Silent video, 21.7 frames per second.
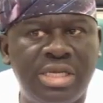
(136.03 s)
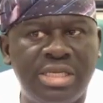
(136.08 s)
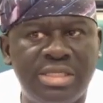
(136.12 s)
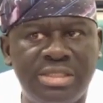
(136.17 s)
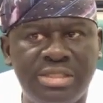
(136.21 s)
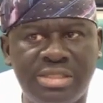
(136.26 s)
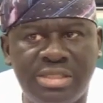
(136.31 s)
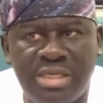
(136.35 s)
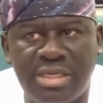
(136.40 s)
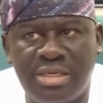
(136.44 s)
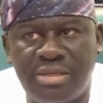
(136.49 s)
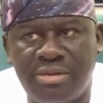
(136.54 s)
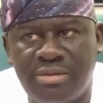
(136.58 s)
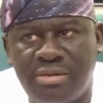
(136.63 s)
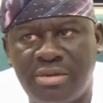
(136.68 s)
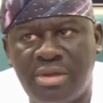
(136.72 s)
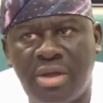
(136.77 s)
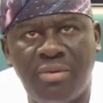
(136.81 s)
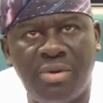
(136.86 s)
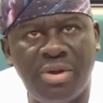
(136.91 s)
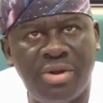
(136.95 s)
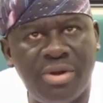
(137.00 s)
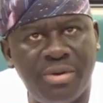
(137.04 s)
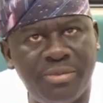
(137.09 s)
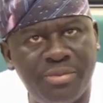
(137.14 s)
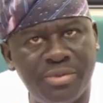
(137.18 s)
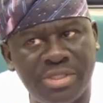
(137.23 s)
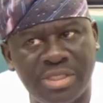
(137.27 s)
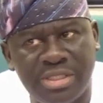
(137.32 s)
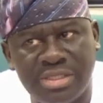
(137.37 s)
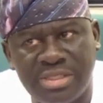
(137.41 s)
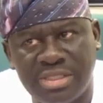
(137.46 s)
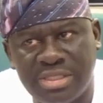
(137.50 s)
as our
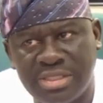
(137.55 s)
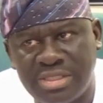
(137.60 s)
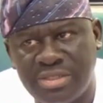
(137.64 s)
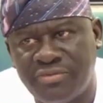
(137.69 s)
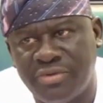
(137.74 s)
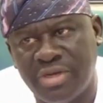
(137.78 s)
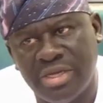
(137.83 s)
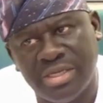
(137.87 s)
representative.